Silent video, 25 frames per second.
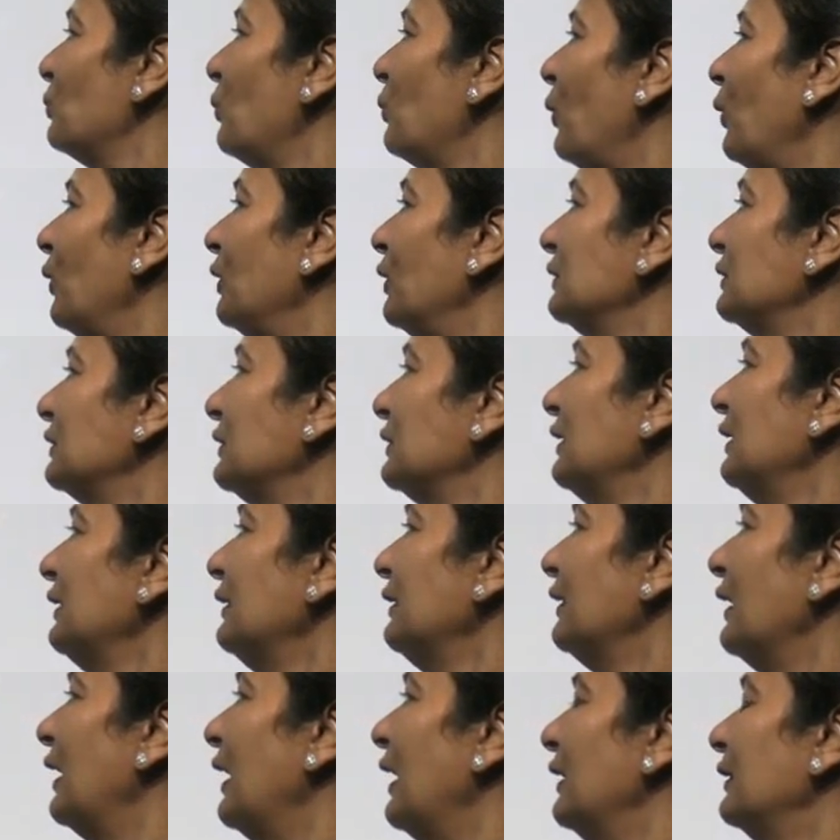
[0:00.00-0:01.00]

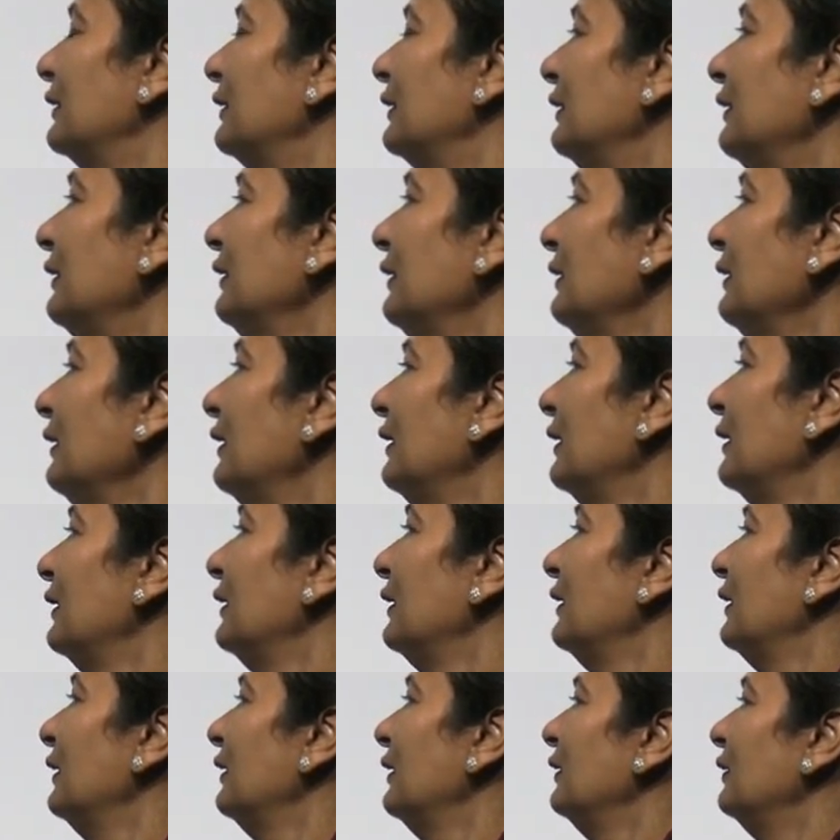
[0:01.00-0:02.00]
water, rather
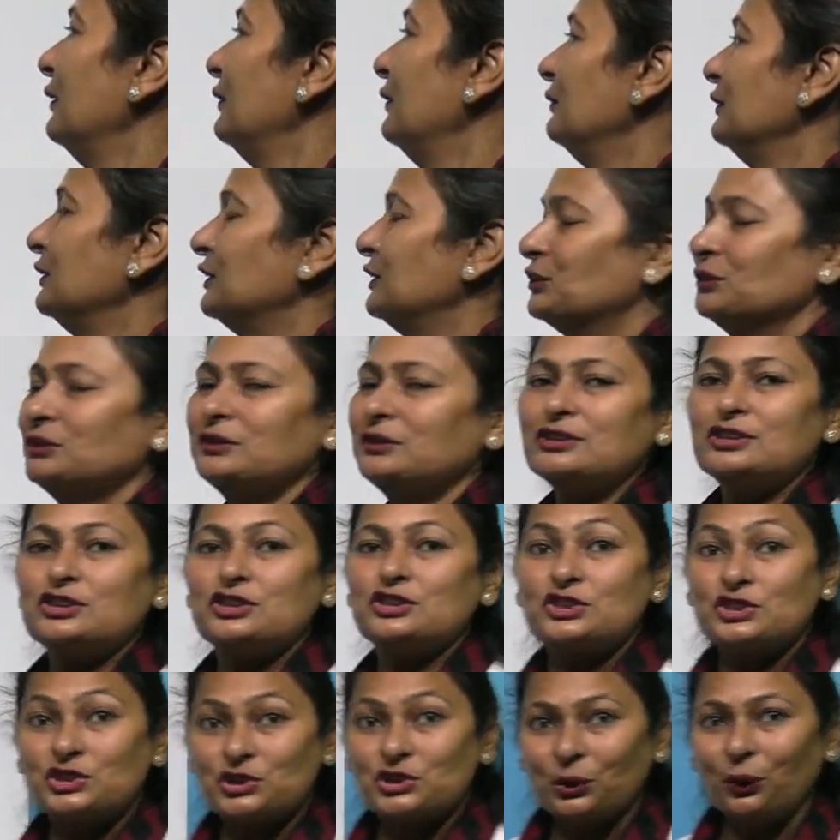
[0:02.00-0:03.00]
we should
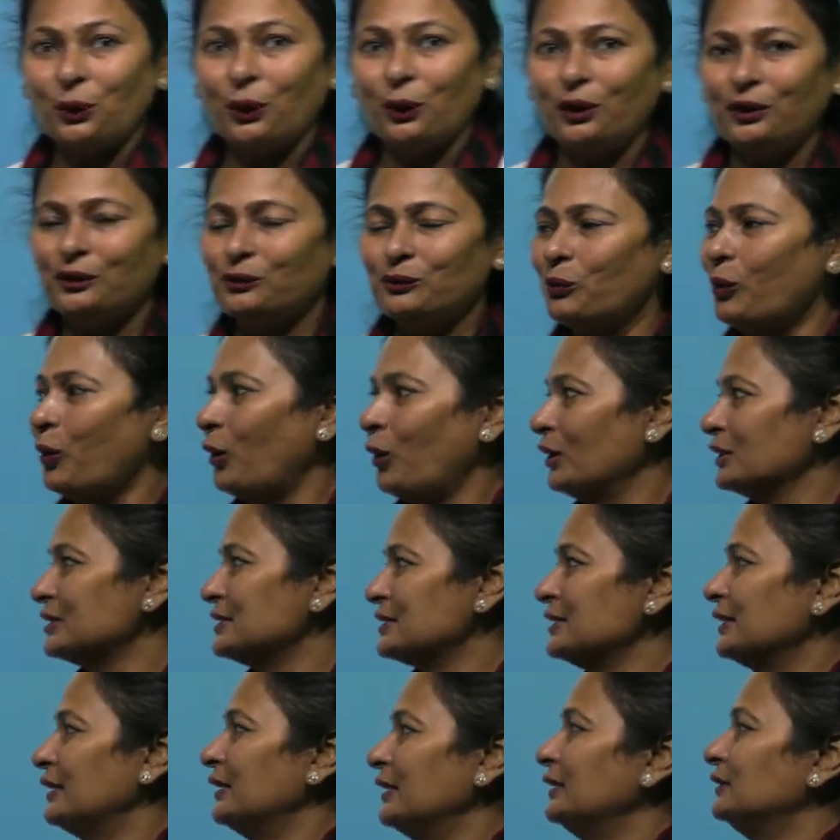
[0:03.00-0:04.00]
store
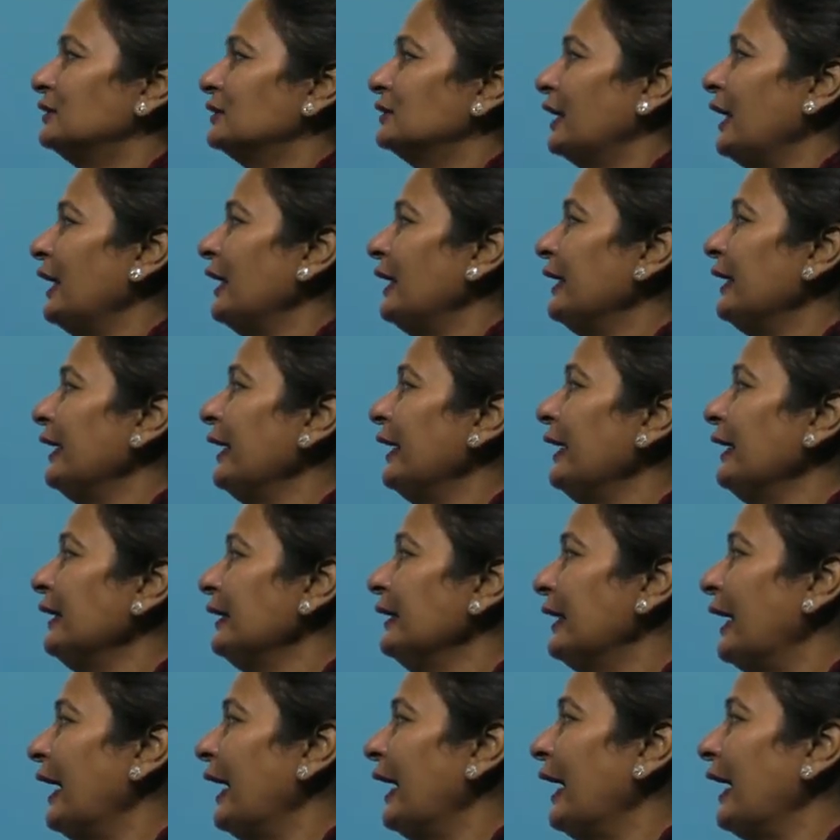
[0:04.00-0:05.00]
water.
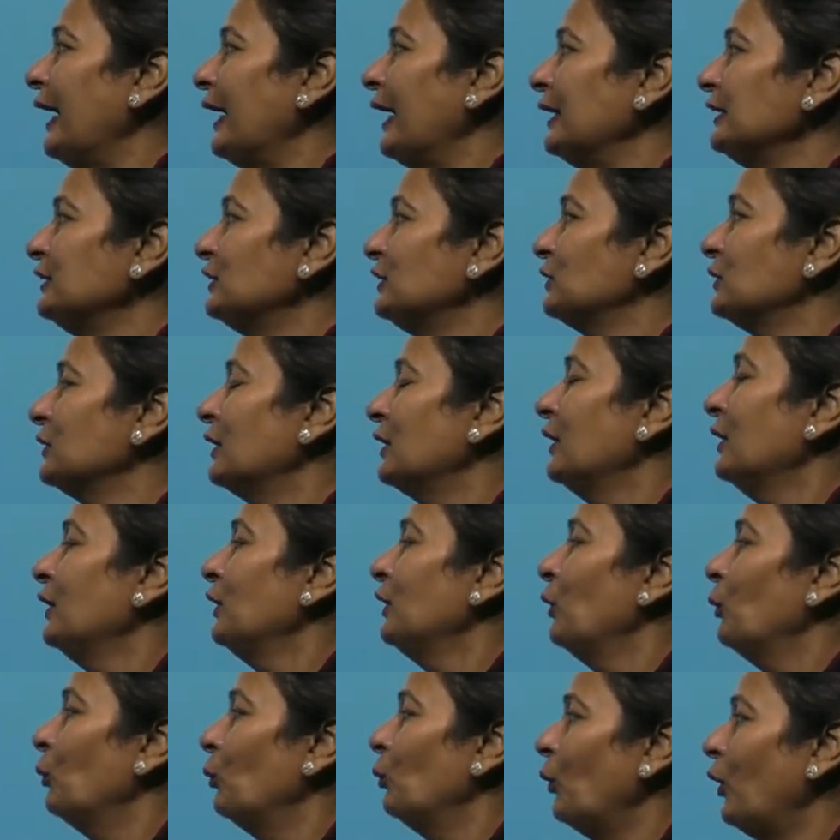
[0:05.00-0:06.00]
Drinking dash
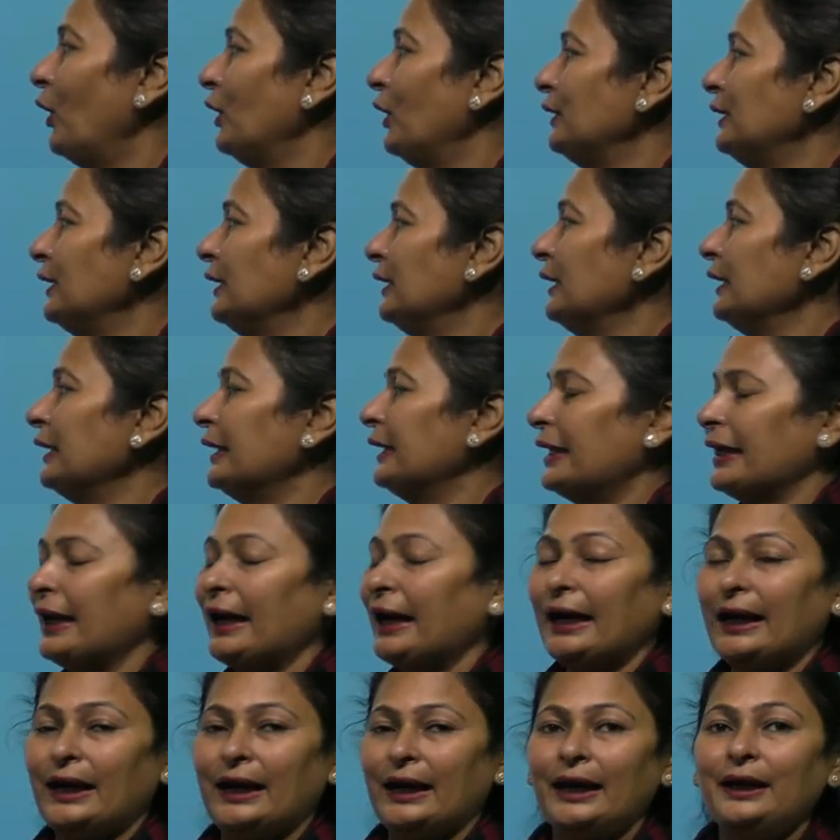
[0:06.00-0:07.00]
water
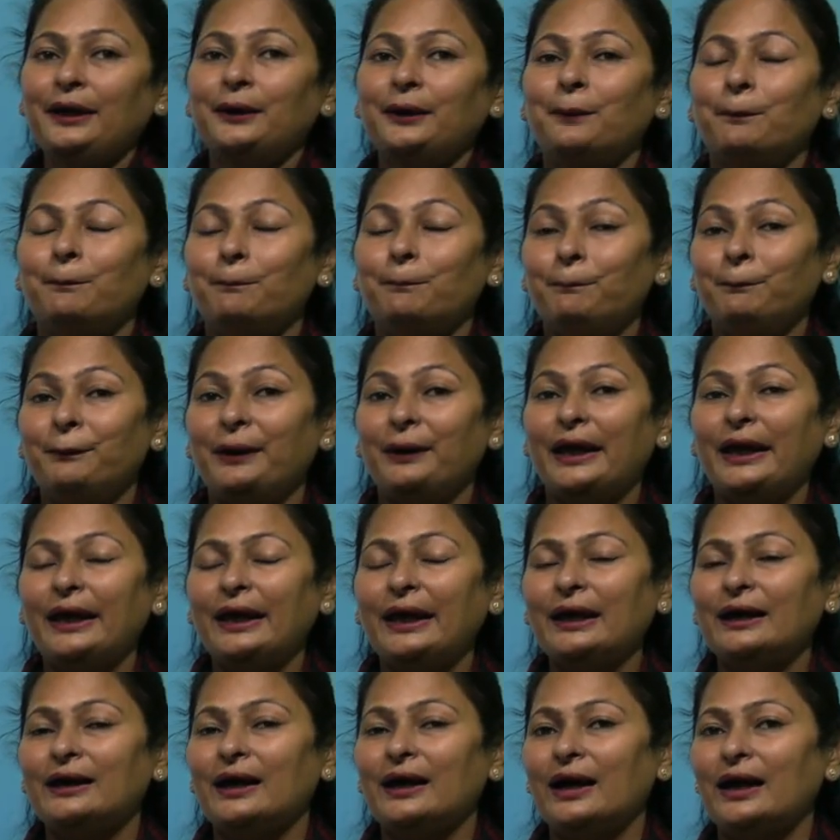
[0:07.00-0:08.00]
can
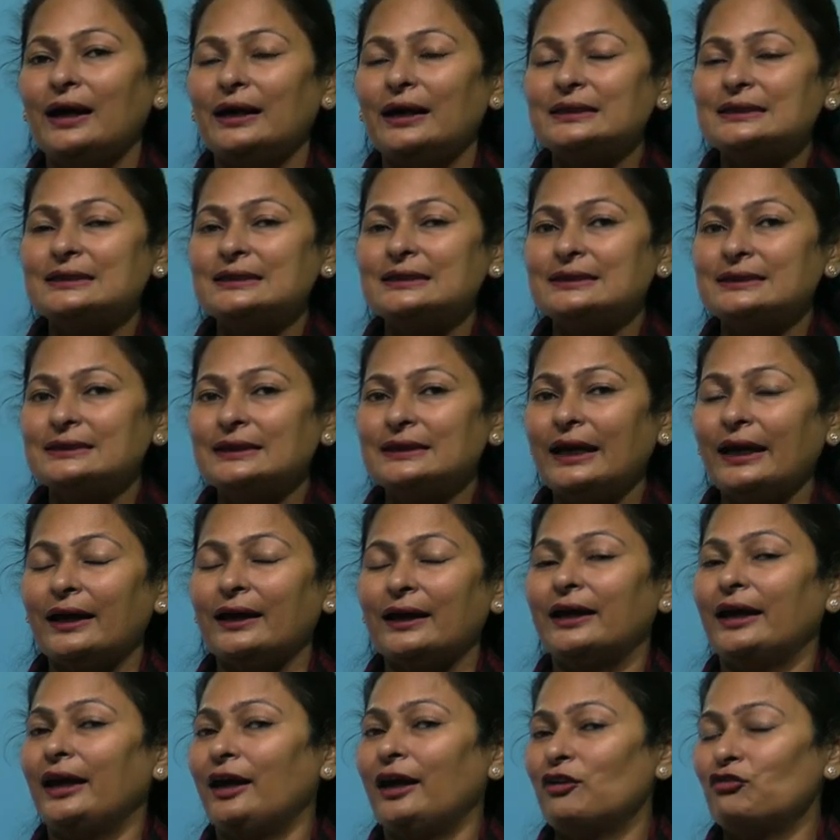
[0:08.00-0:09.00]
make us
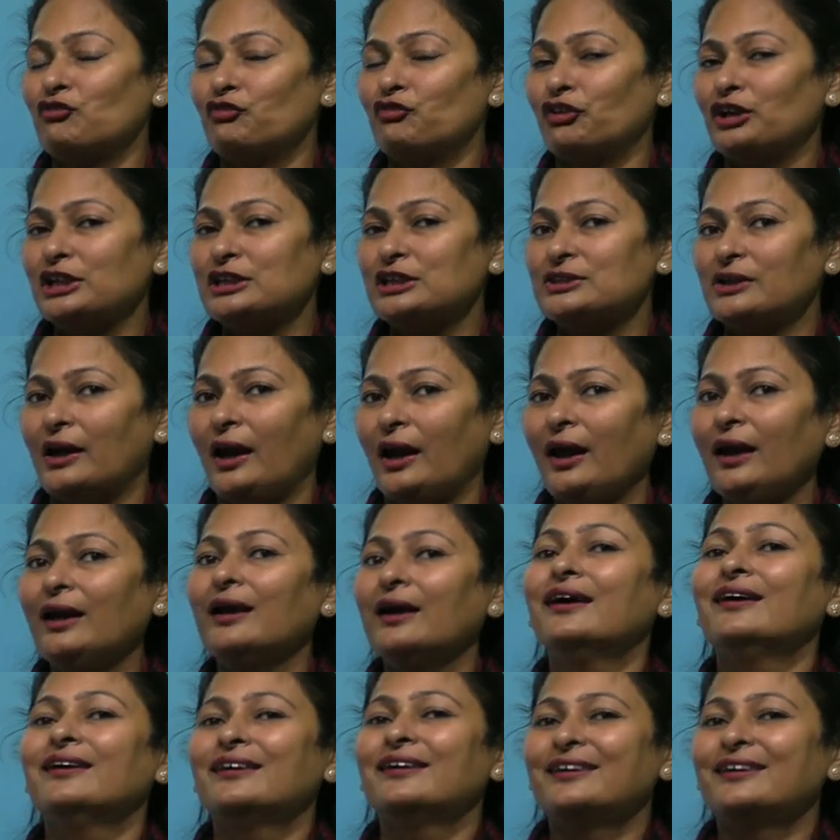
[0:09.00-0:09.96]
sick. If we drink